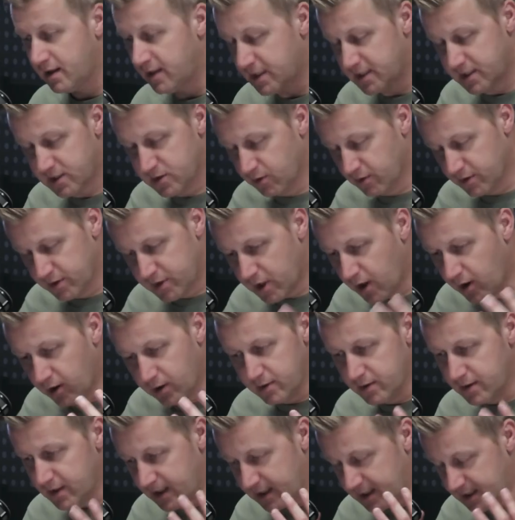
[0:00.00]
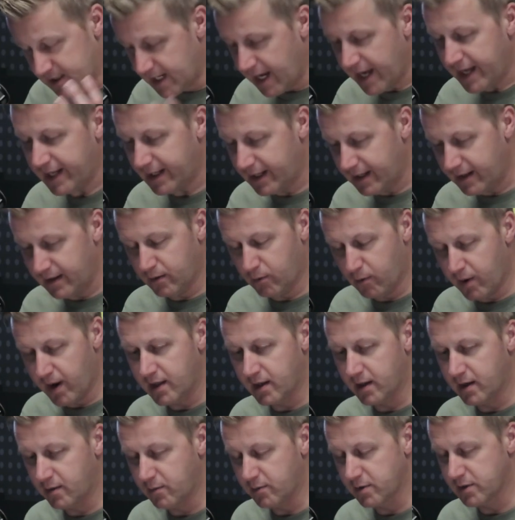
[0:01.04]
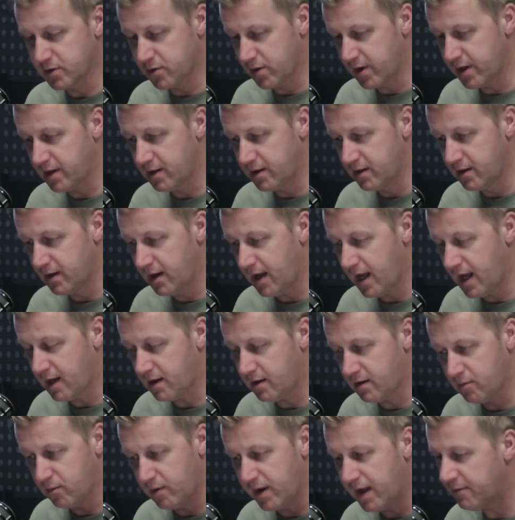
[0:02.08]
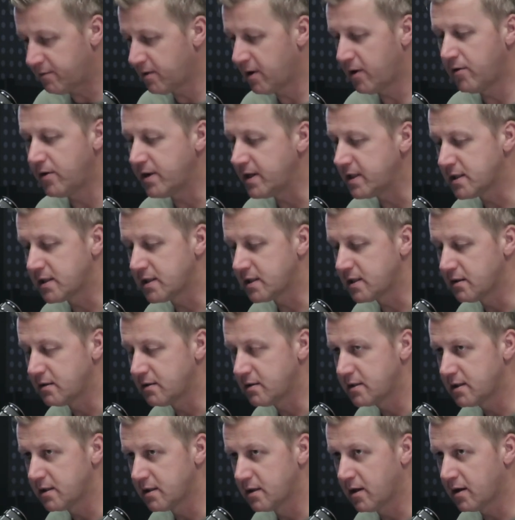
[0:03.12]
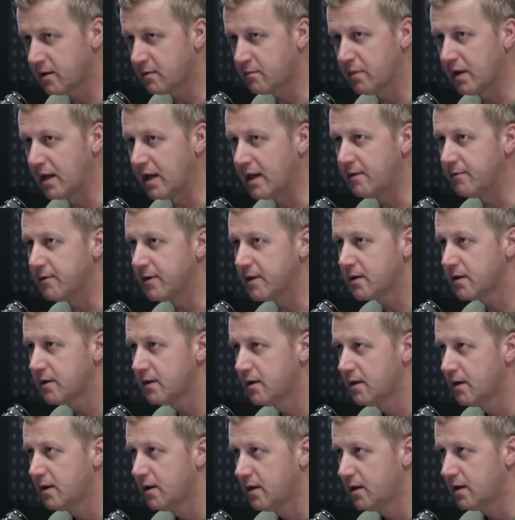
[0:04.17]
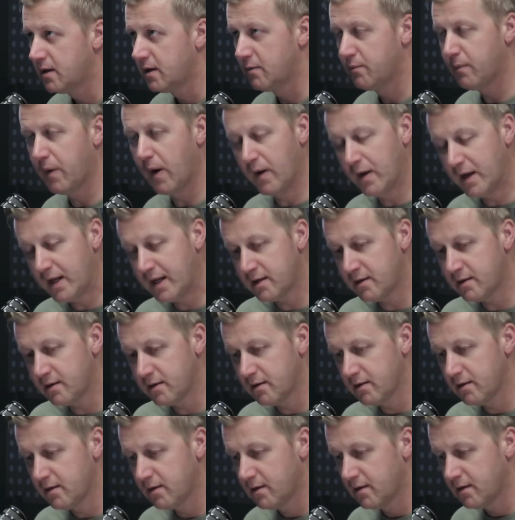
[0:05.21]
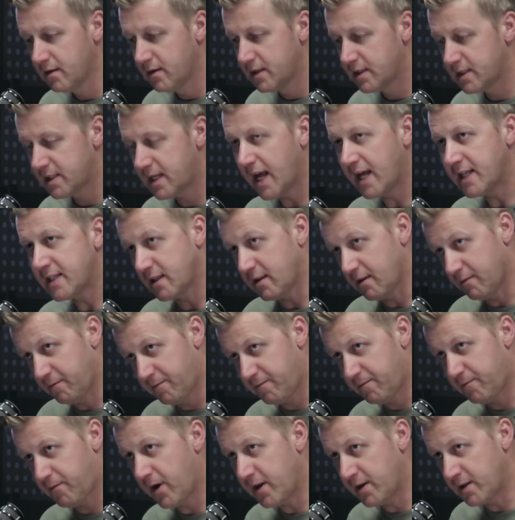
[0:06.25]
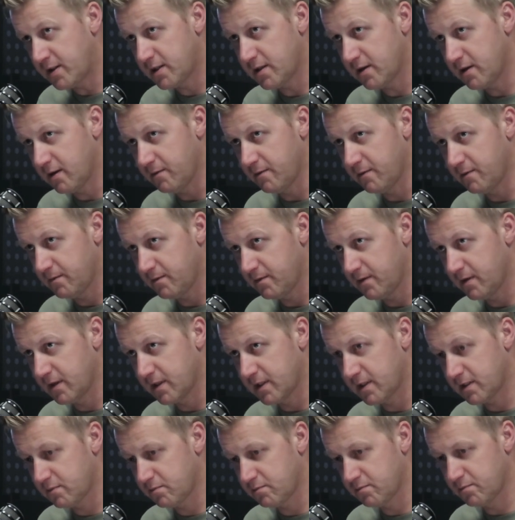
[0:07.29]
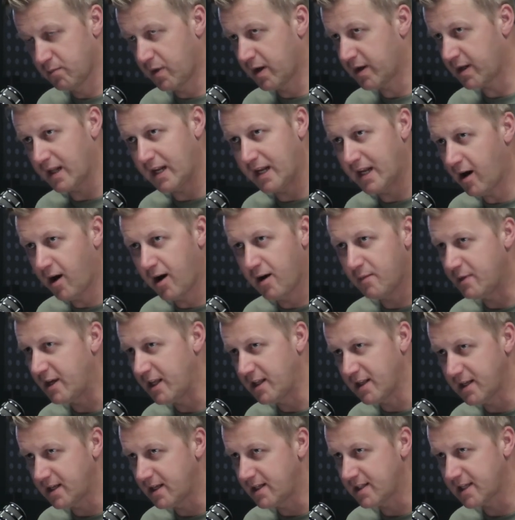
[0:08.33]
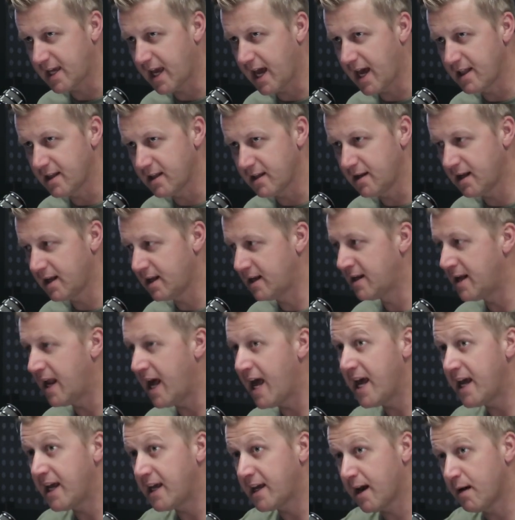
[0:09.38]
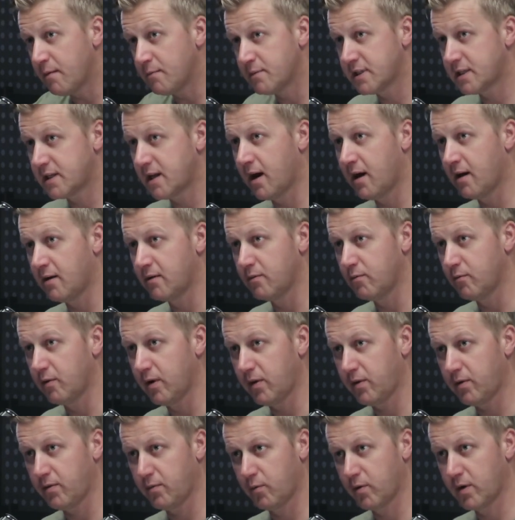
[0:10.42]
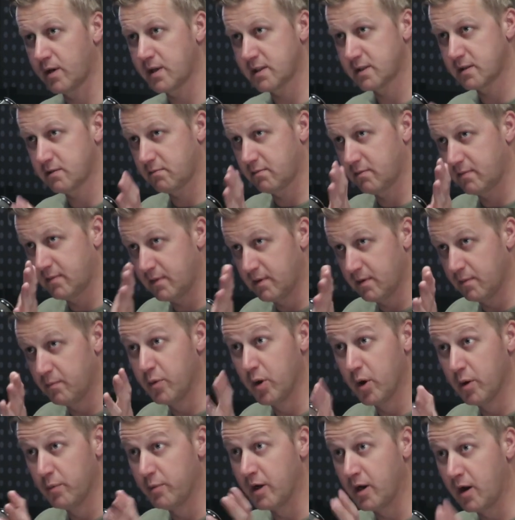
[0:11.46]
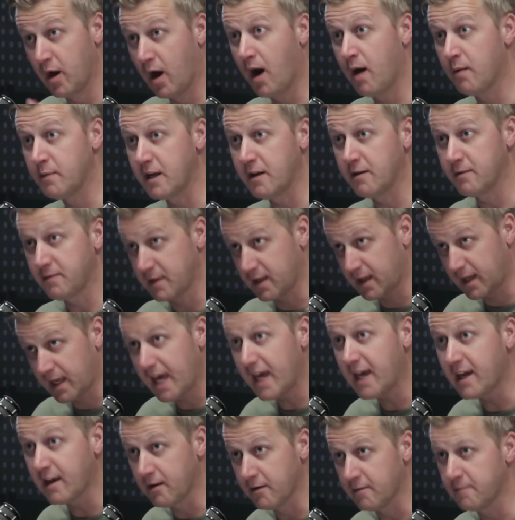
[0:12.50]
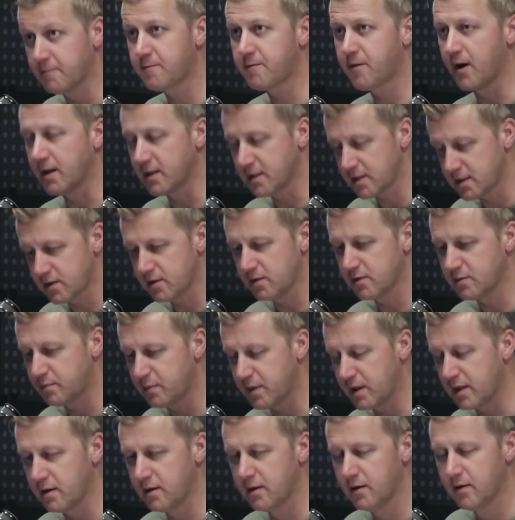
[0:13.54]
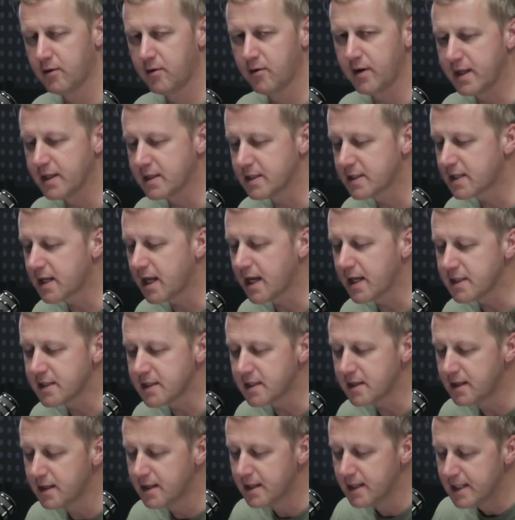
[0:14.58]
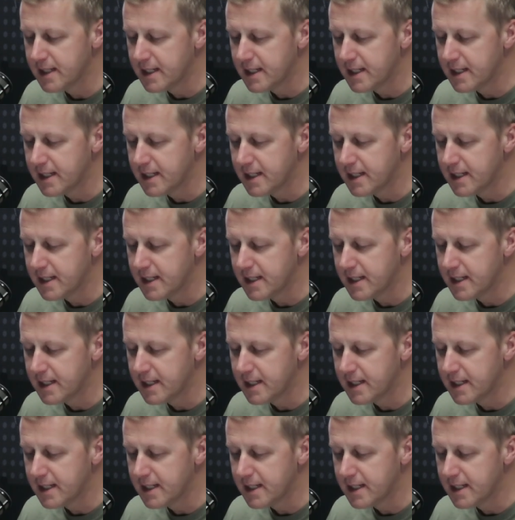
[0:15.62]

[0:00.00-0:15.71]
And this is all told exactly the way that it was written, and we have no reason to, to not believe it. Napoleon stands at the front of this motley army that he's gathered, and Ney comes down with what is the Bourbon army of the King of France, who's been reinstated.